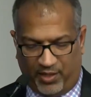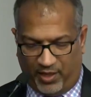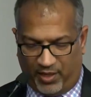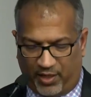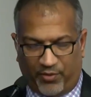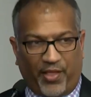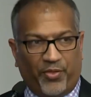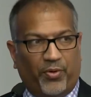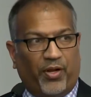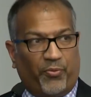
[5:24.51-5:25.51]
around
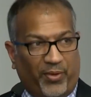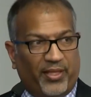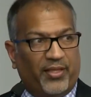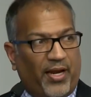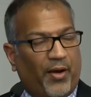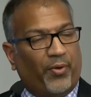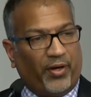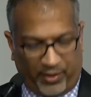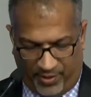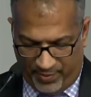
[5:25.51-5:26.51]
the world within the
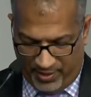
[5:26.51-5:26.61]
network.